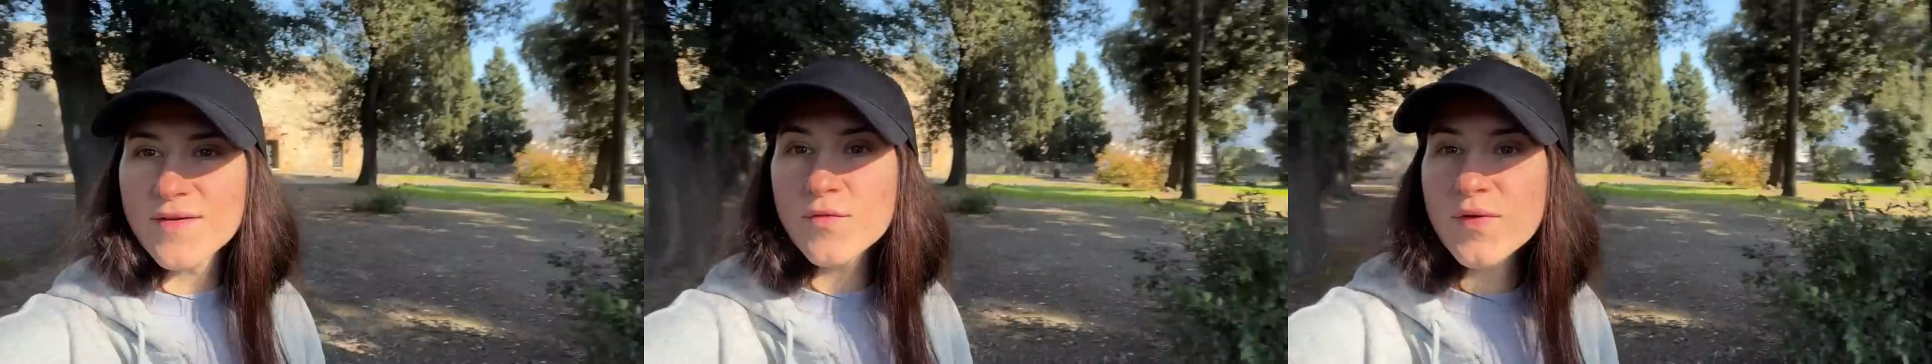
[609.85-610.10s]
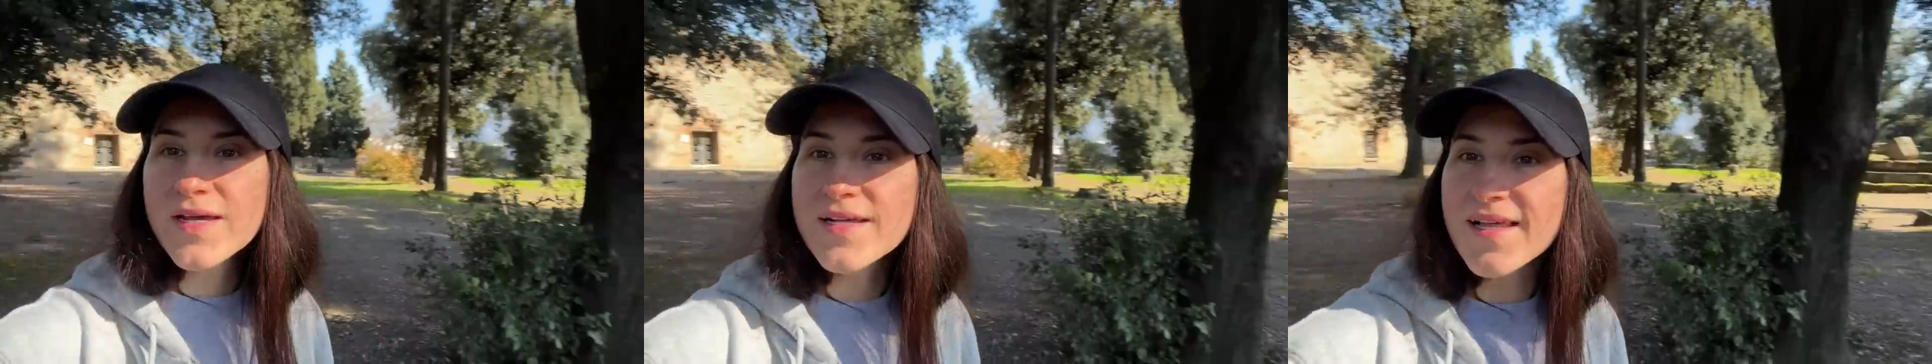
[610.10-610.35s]

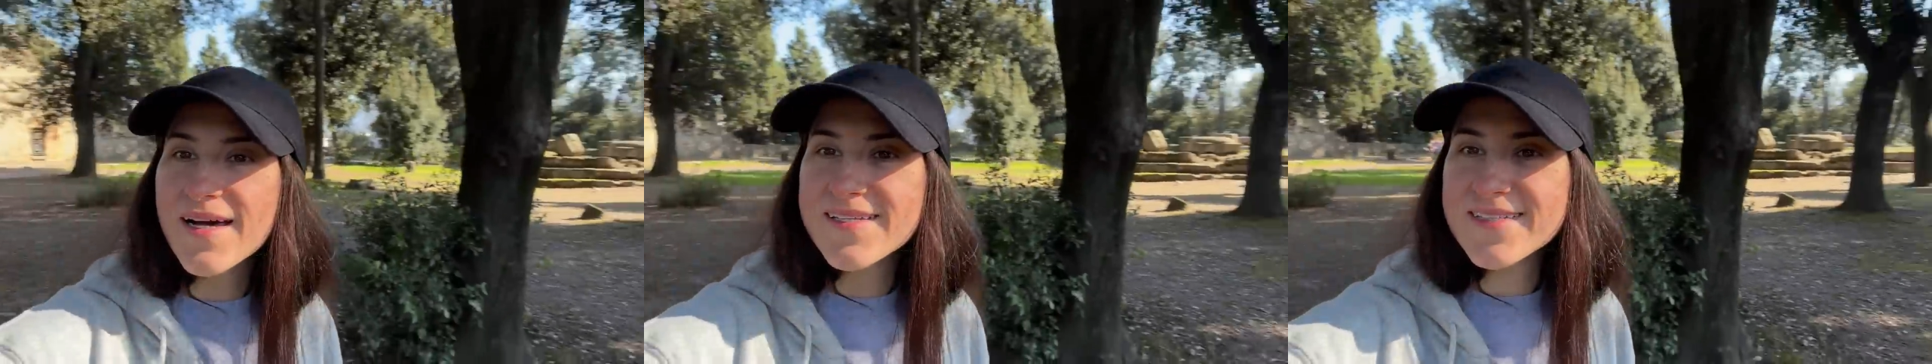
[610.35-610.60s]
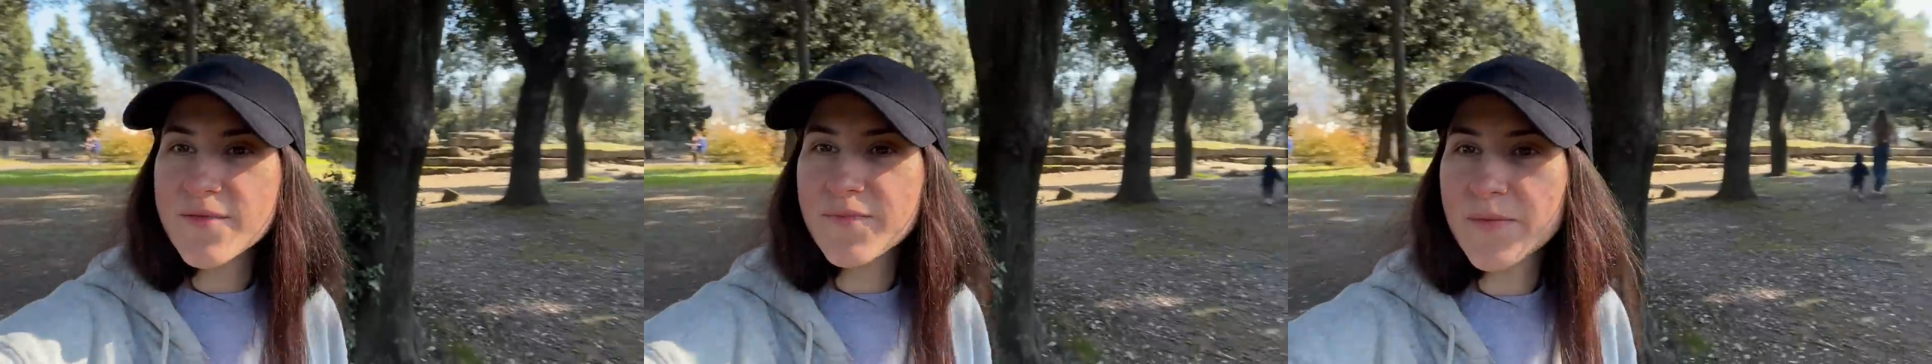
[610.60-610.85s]
realize
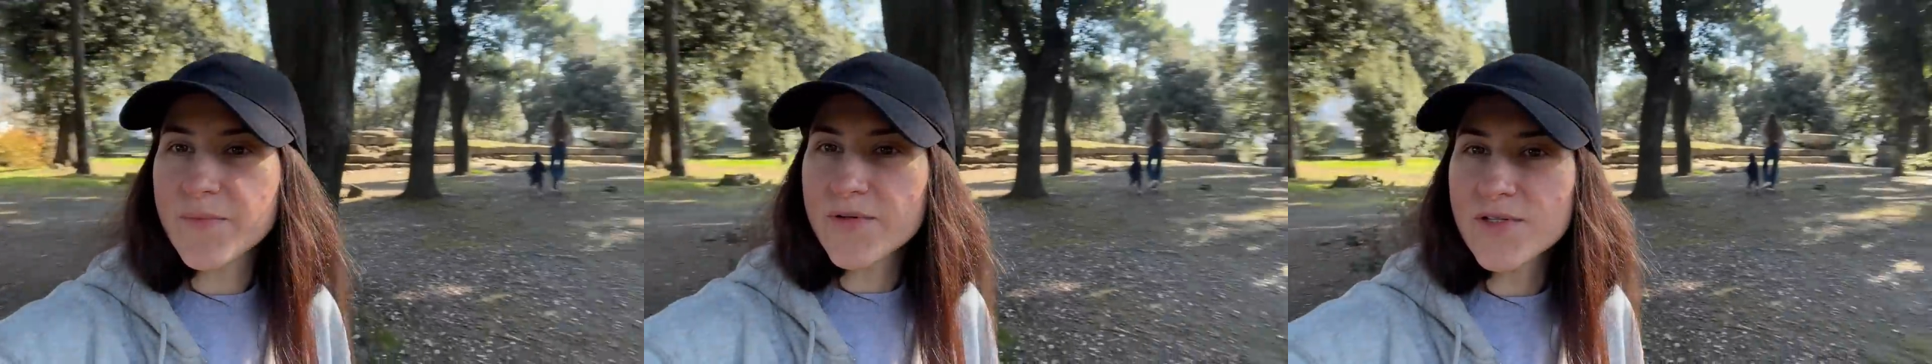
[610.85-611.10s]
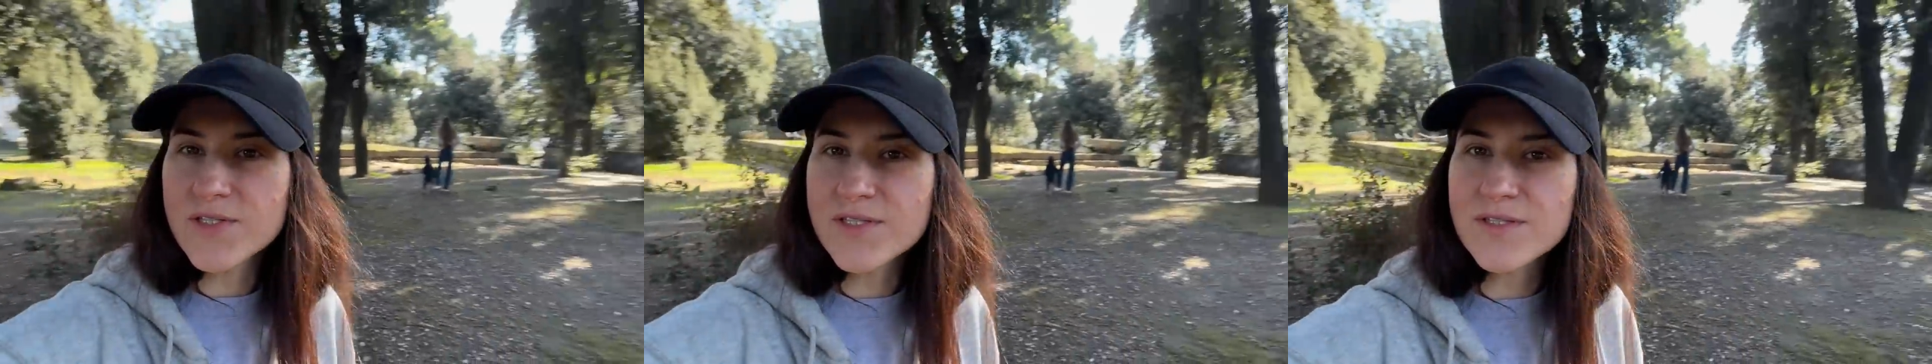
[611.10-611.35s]
that
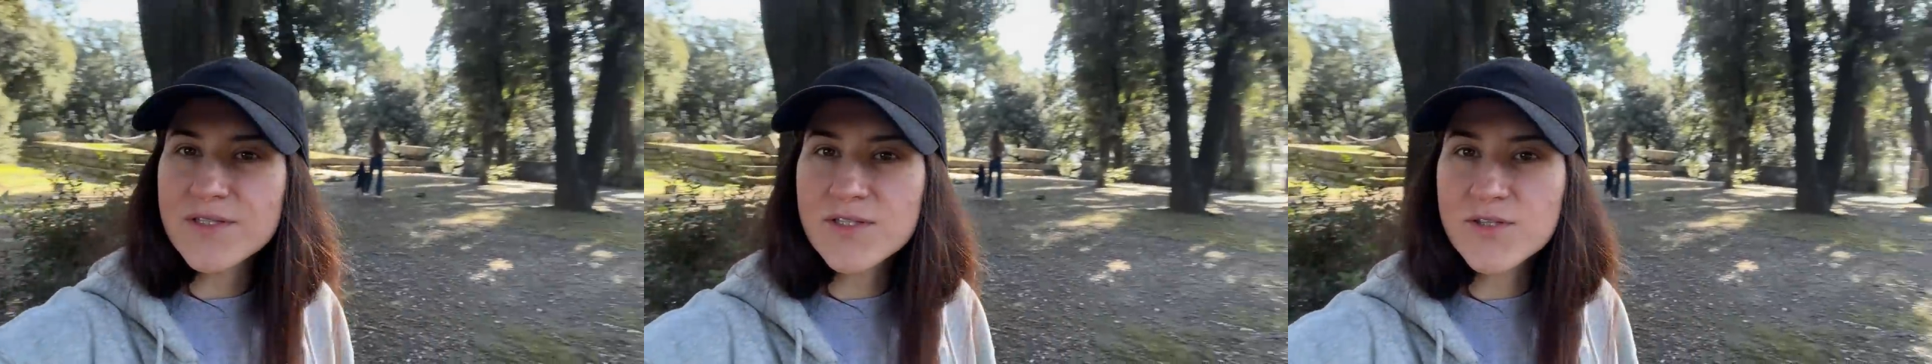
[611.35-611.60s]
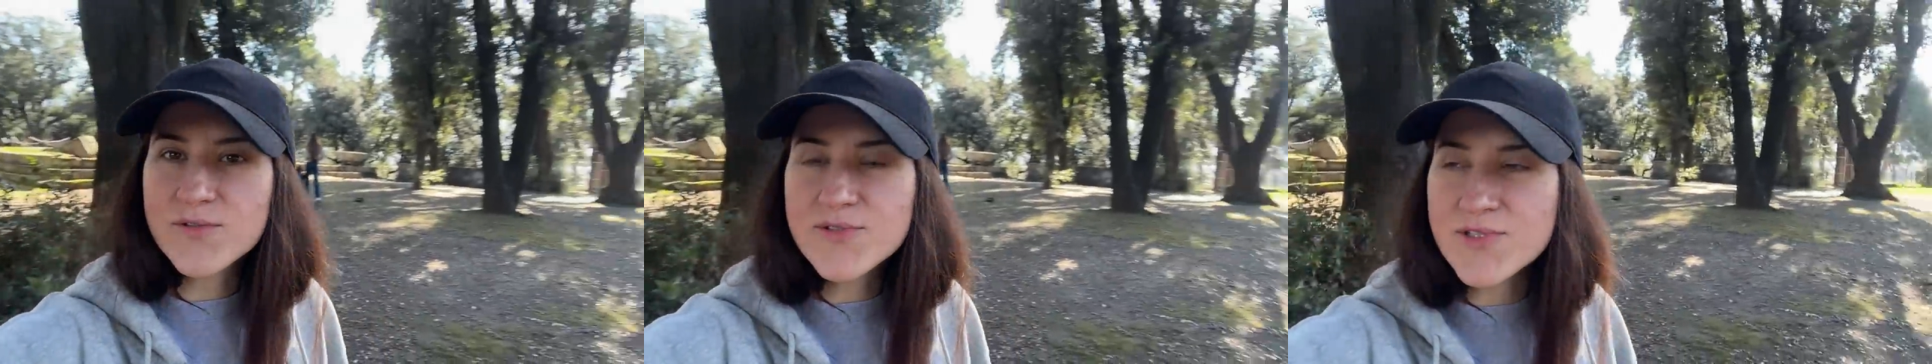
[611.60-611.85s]
people
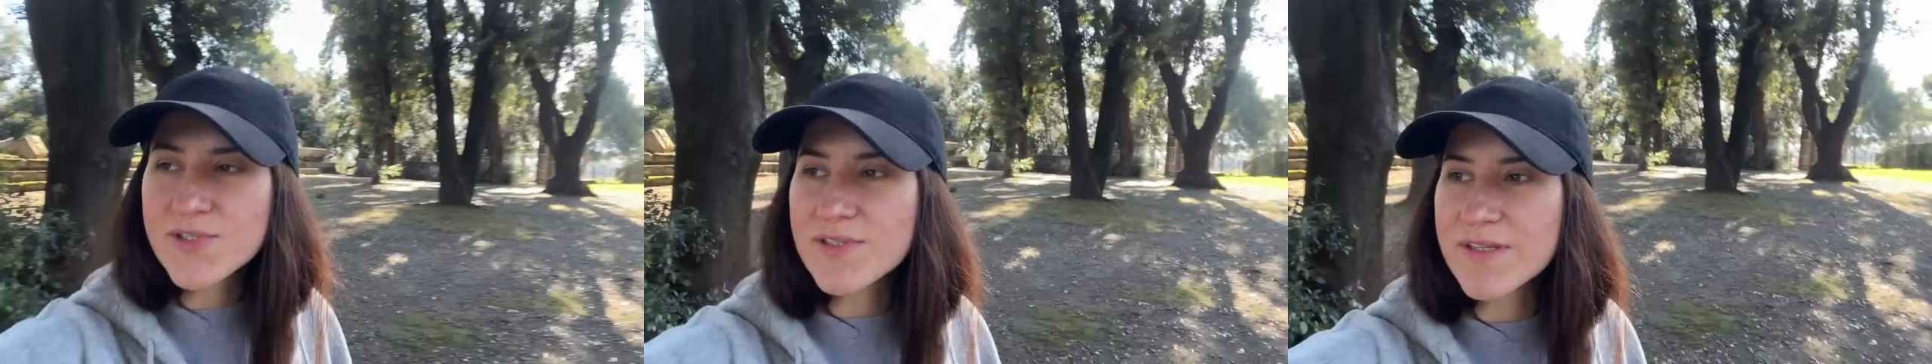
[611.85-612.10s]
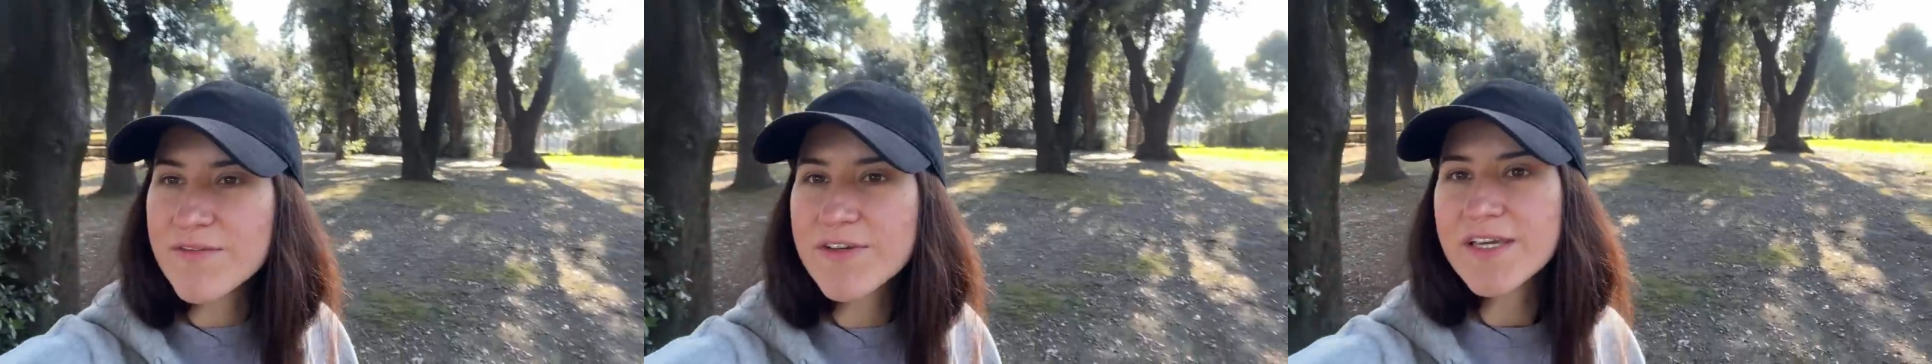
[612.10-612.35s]
used to
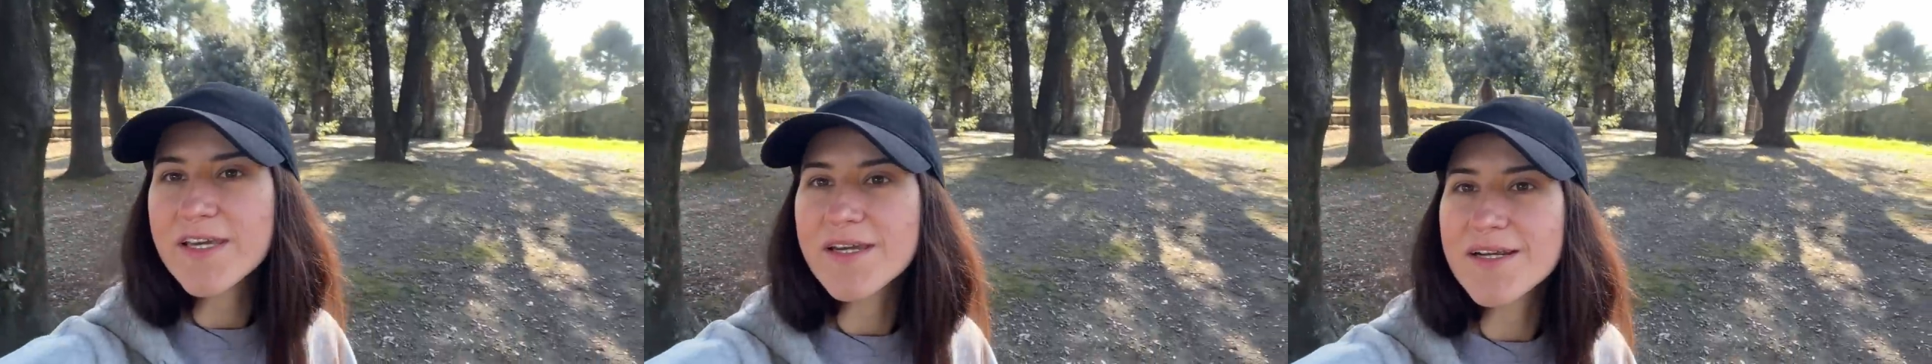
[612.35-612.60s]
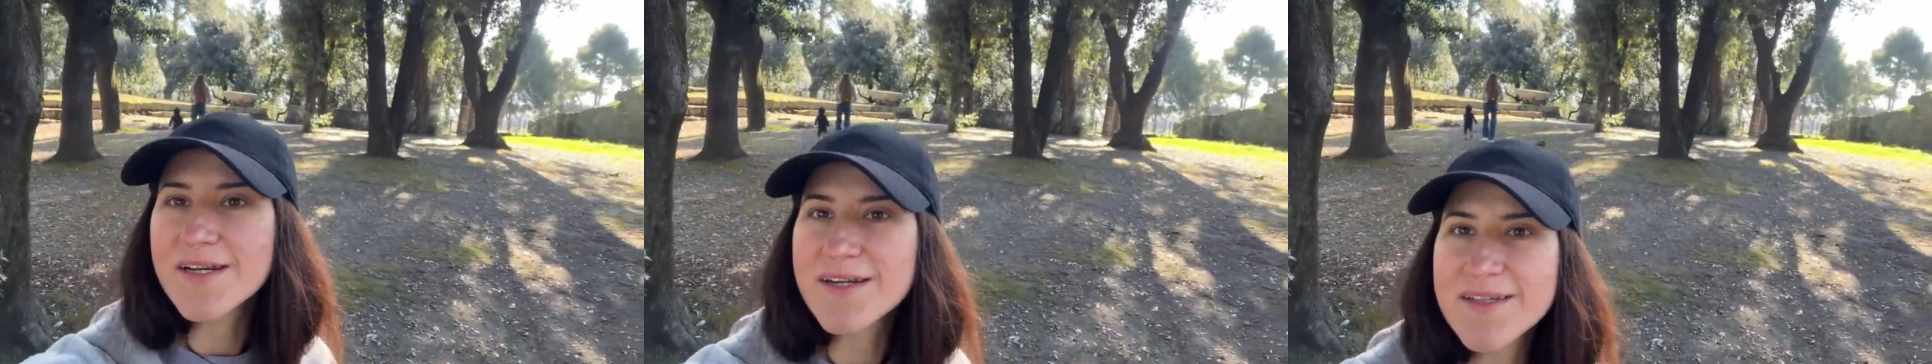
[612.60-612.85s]
live
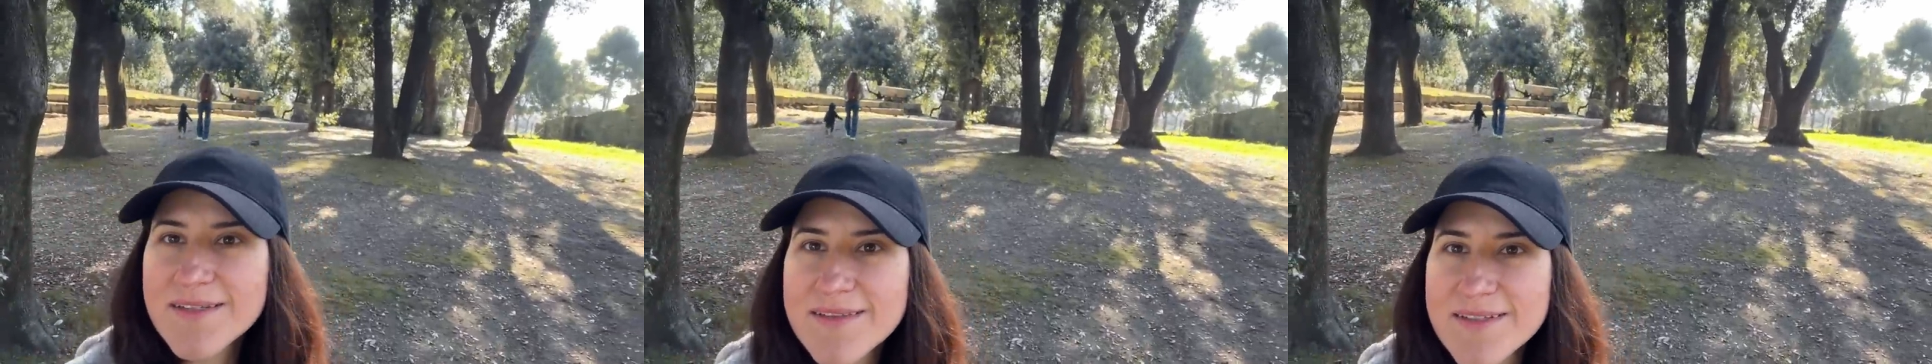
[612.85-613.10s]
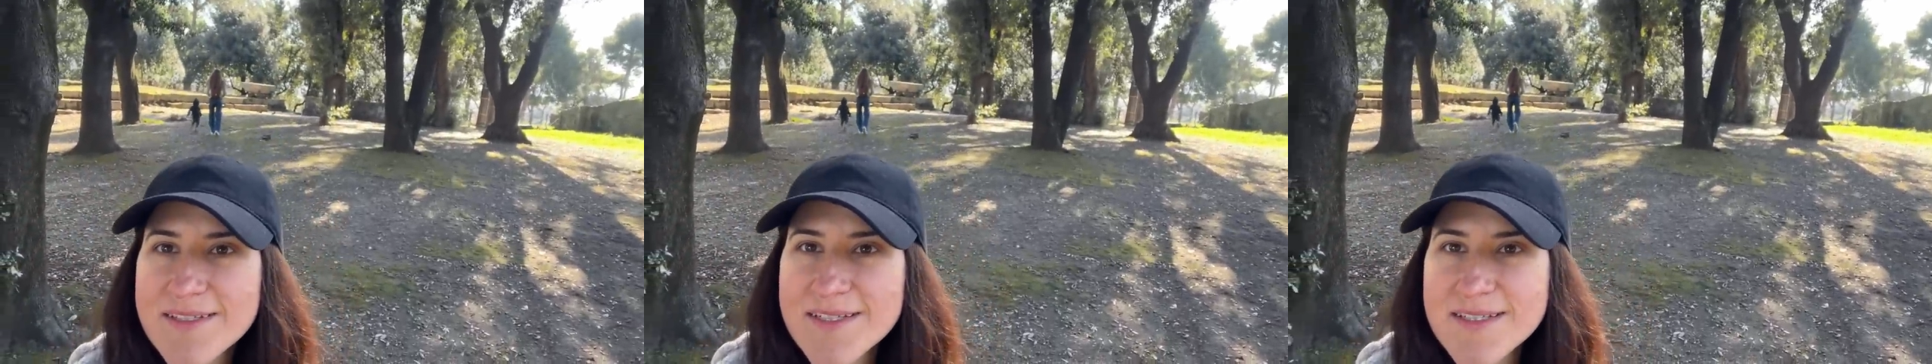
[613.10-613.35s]
here.
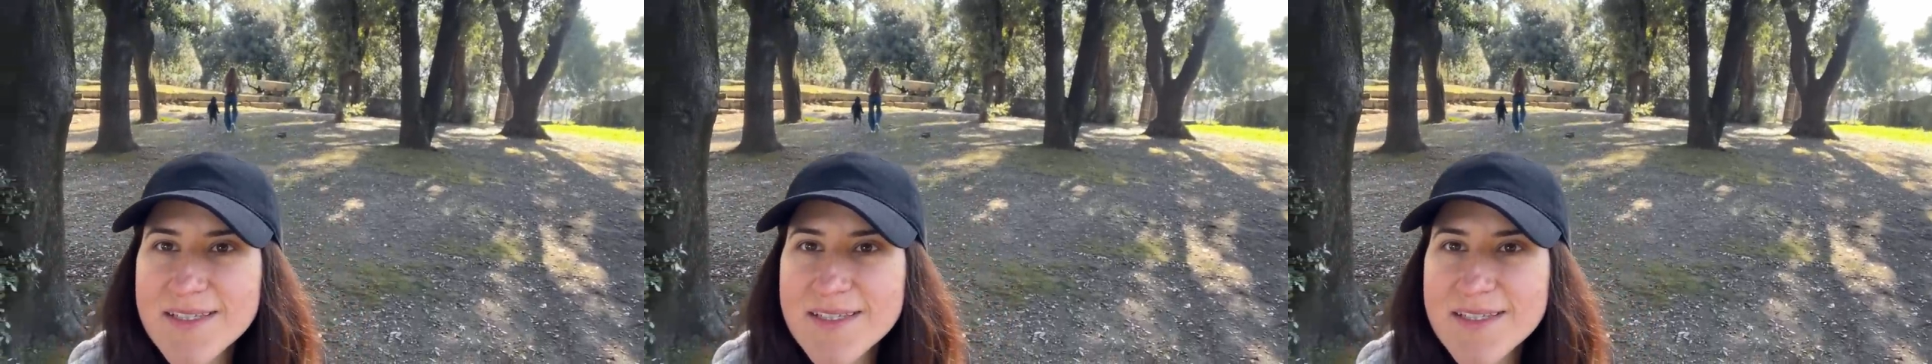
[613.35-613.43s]
This is